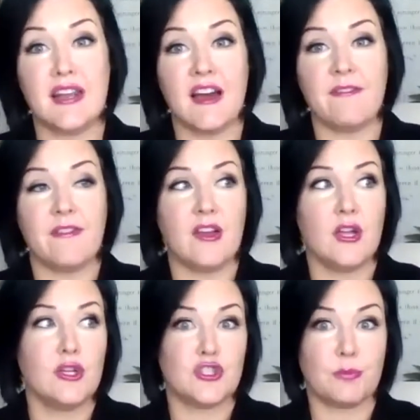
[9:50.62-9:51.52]
enough
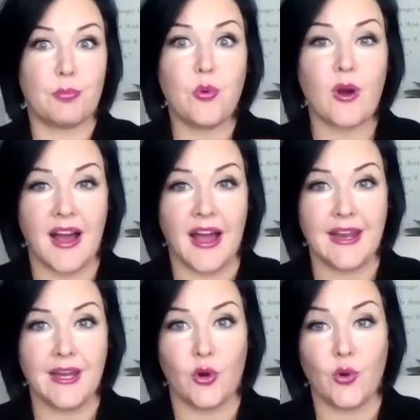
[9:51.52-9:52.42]
support I
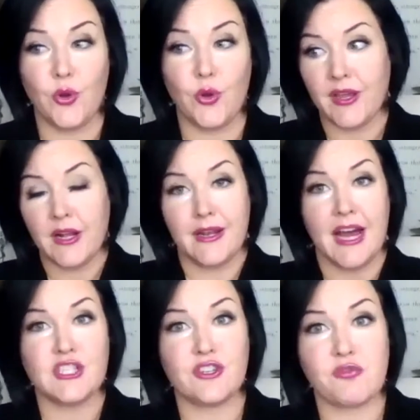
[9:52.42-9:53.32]
need to hold,
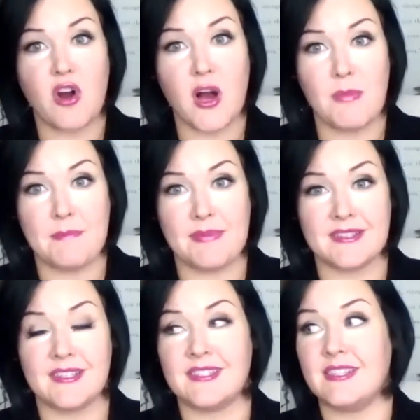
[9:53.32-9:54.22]
not just for all my
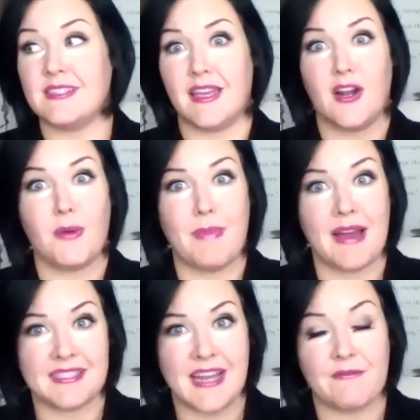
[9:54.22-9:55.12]
businesses and all
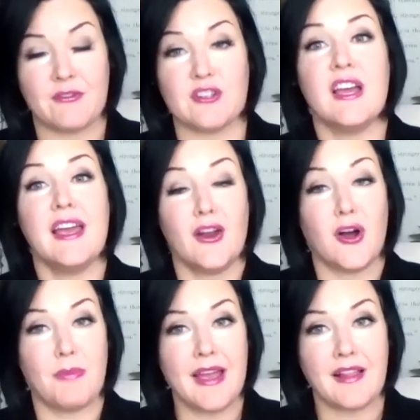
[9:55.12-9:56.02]
my staffers and
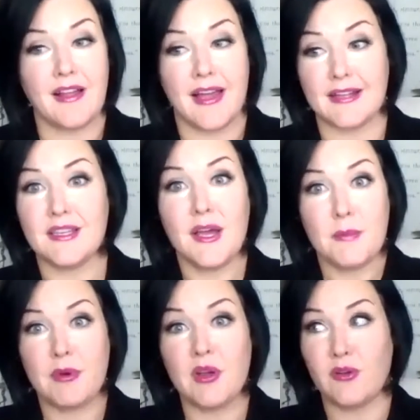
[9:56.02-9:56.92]
all my clients,
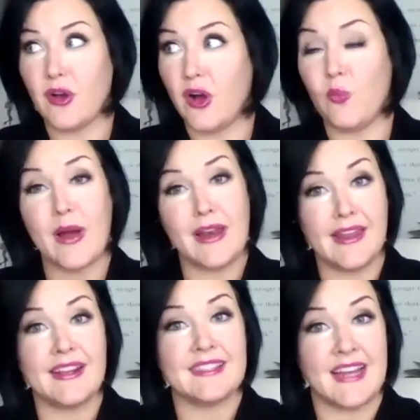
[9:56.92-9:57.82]
but on what
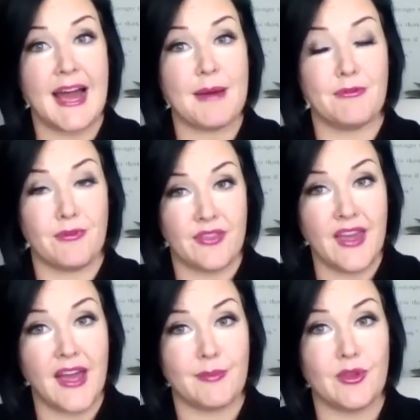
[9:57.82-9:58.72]
needs to happen for
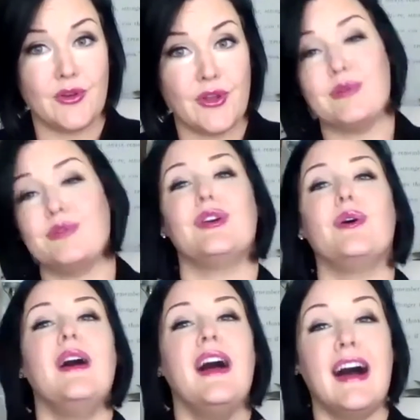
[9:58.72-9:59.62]
them, you know?
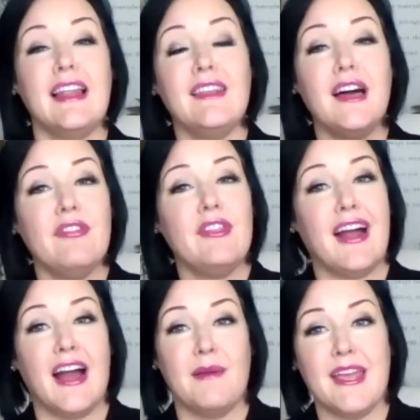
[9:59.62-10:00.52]
So I love
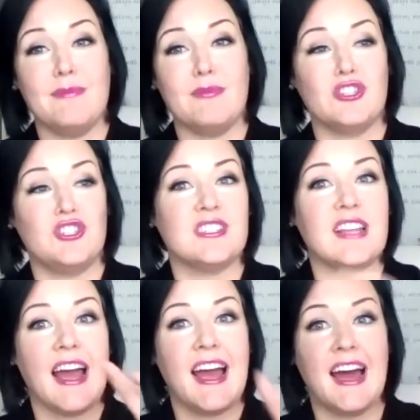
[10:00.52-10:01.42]
that I'm able to
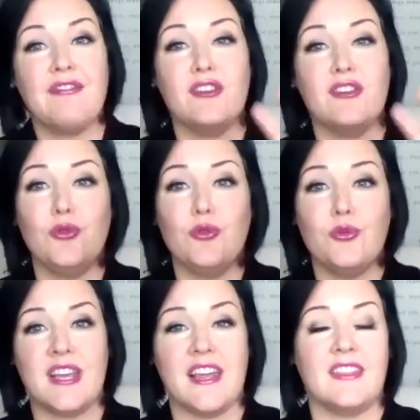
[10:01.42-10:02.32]
just have
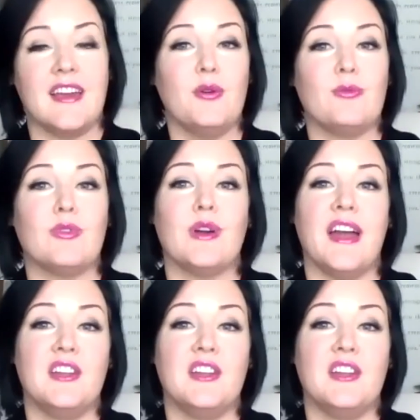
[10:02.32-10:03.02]
you take that over